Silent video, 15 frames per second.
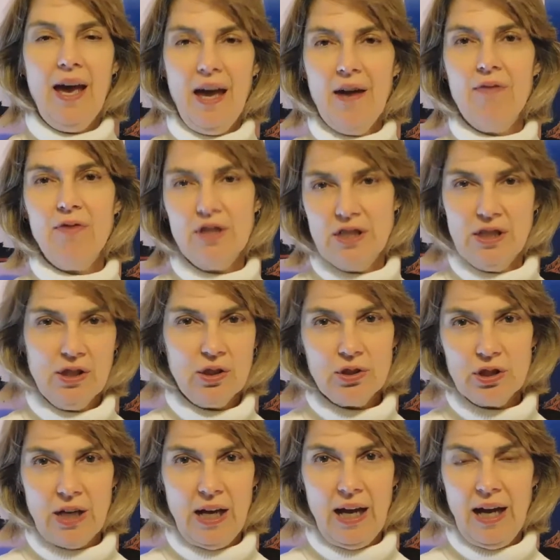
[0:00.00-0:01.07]
Every single
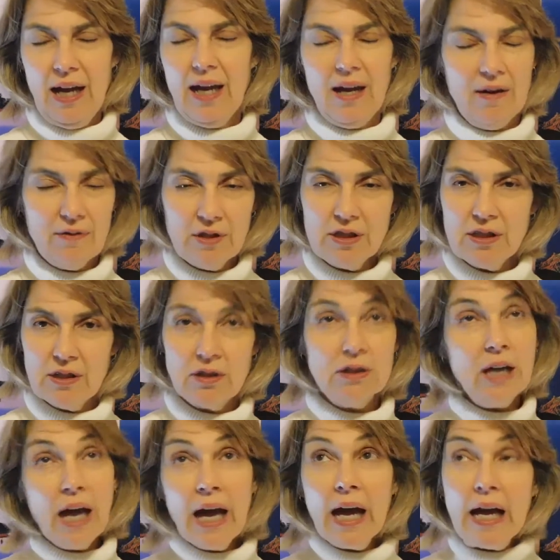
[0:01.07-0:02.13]
day, every single
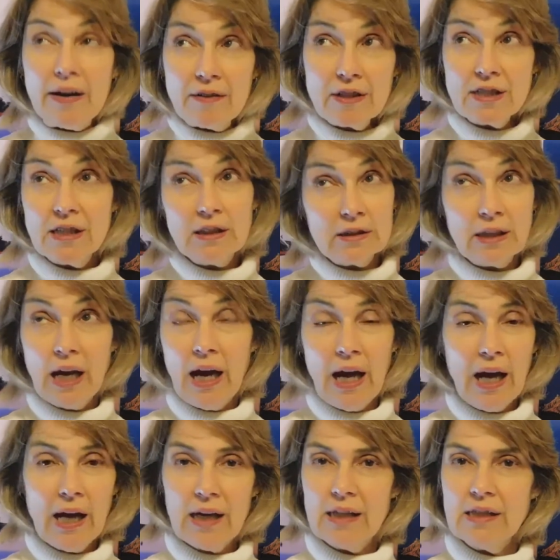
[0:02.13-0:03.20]
day, every single
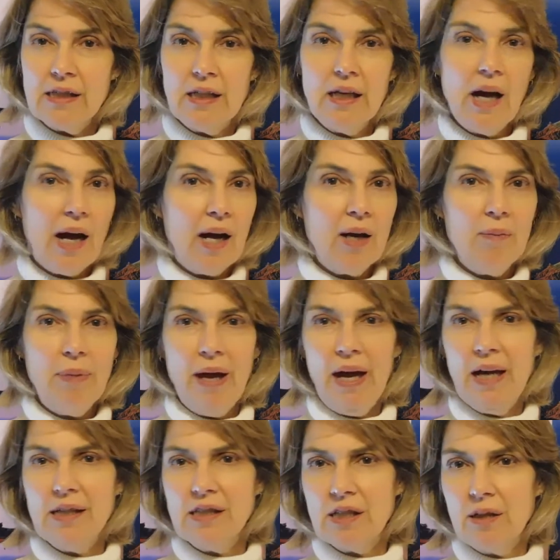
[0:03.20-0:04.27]
day, I see
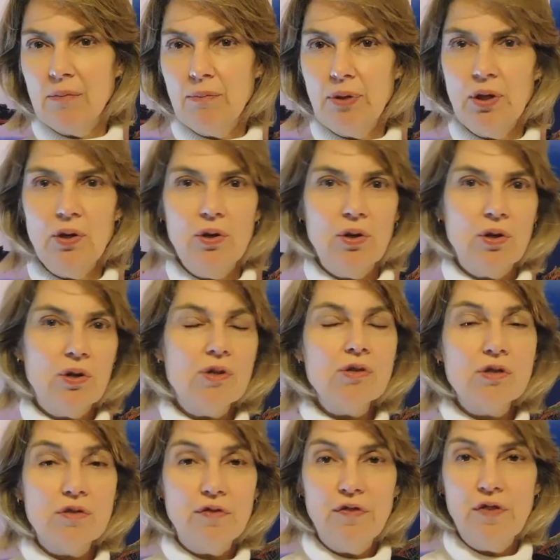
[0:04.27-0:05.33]
iPads,
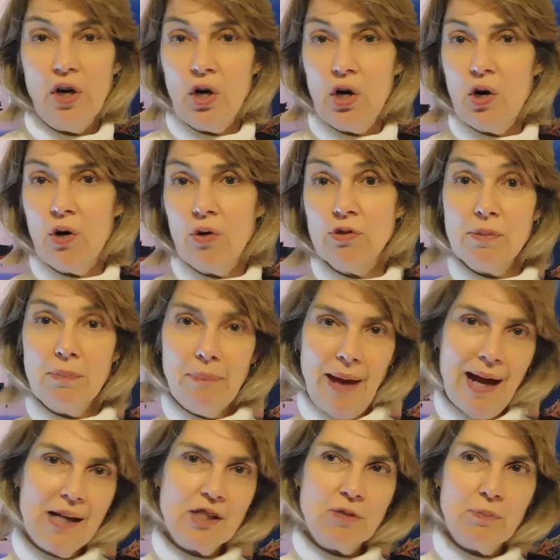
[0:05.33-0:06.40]
computers, phones,
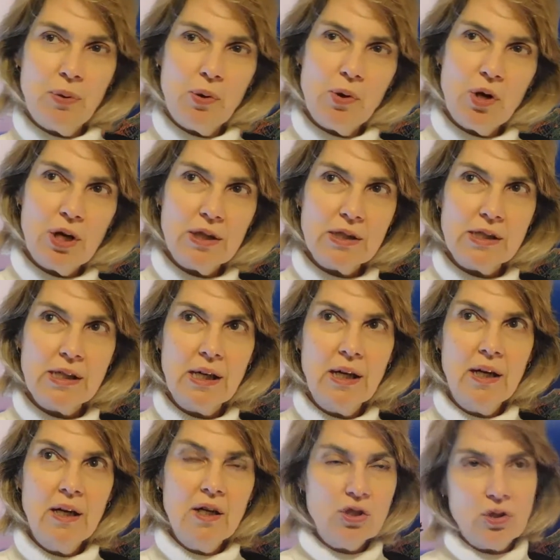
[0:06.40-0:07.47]
passports,
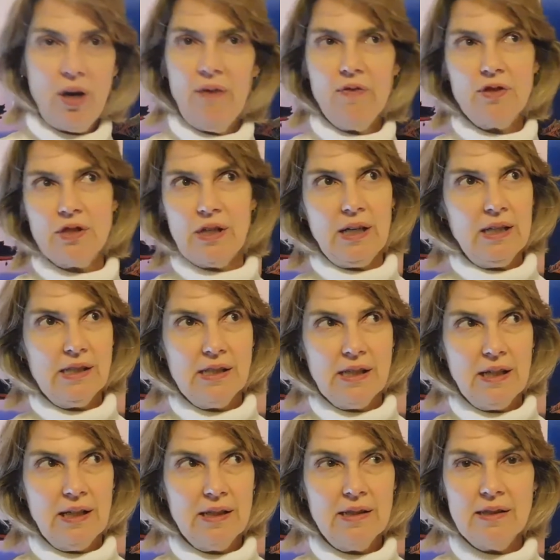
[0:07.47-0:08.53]
driver's
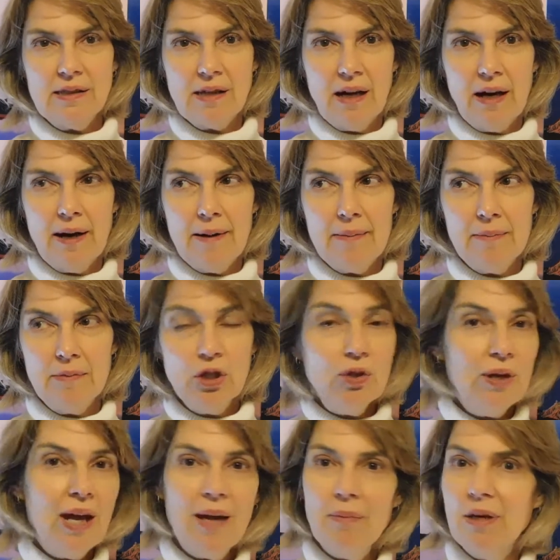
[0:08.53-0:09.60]
license, um, you
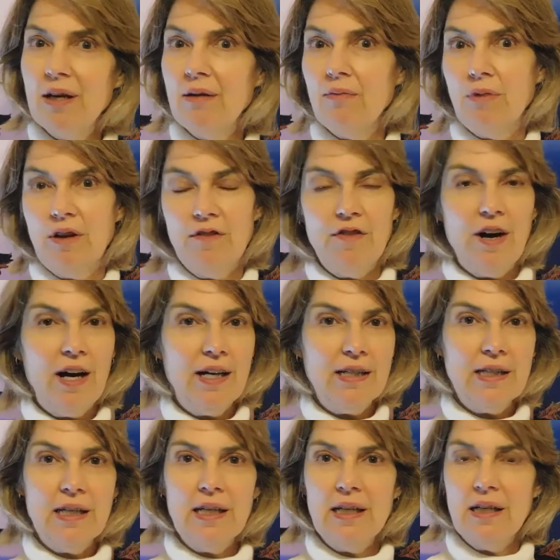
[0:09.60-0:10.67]
name it, we find
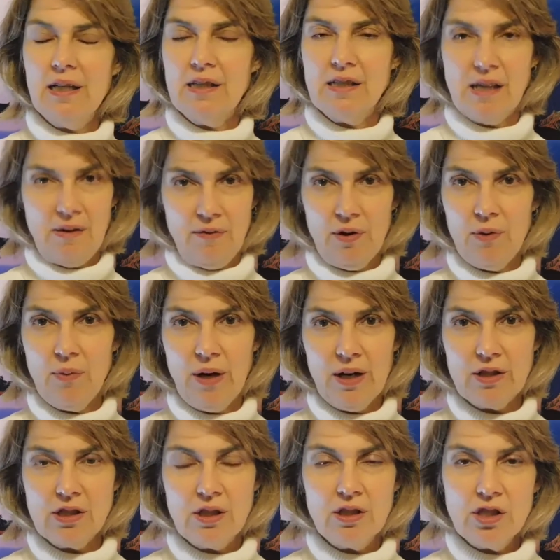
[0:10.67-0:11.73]
it, it's everywhere.
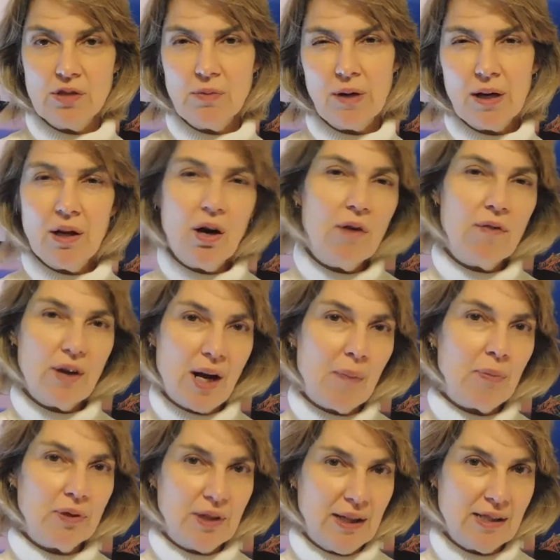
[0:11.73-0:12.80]
So I just want to go over a
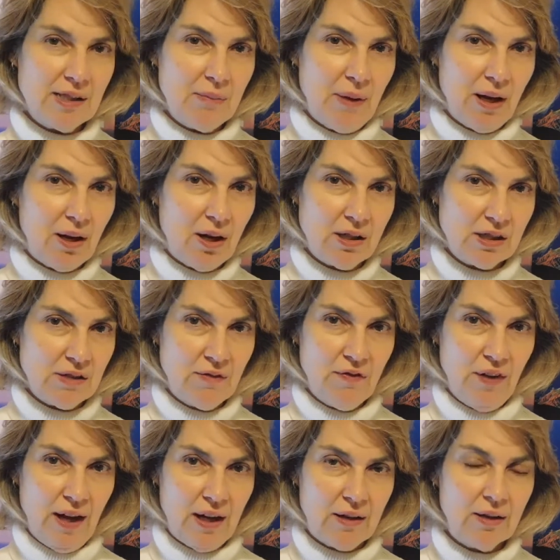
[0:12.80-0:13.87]
couple things about lost and
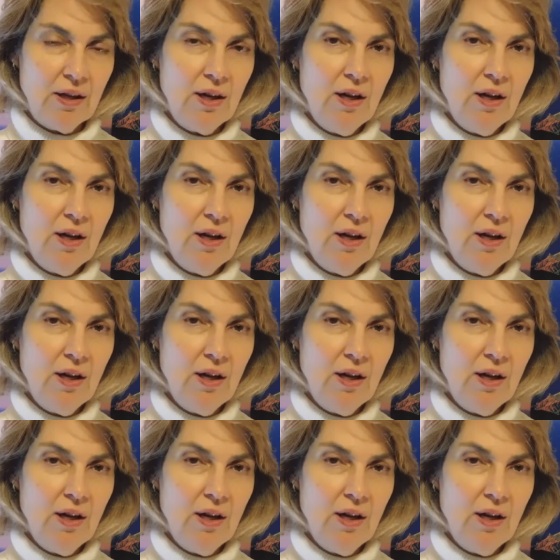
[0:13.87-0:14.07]
found.